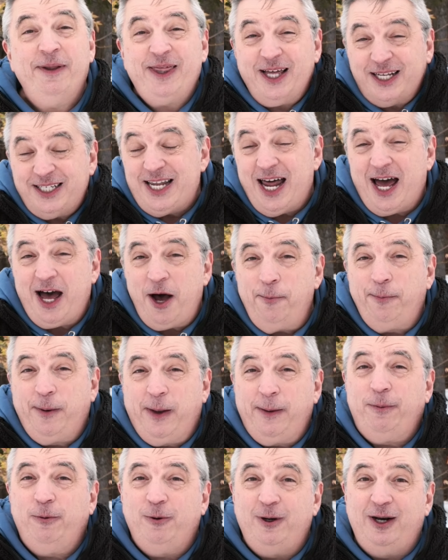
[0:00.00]
But that's not how
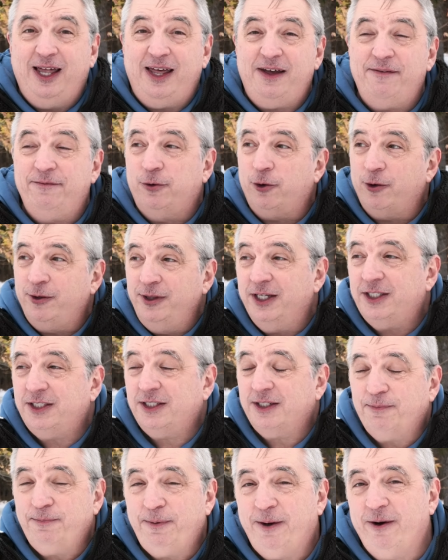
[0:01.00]
people lived during
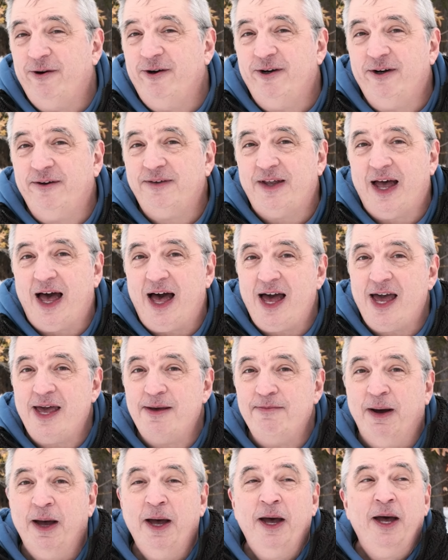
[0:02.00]
this period of
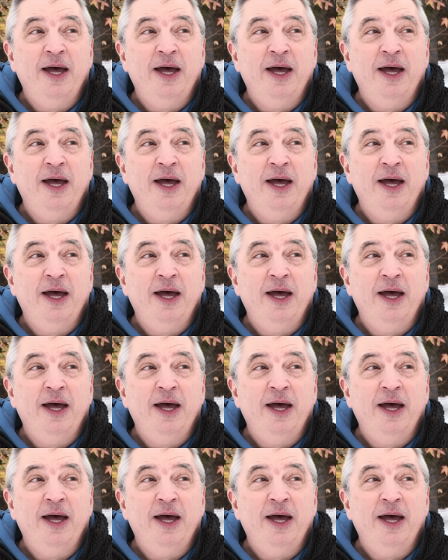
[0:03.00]
time.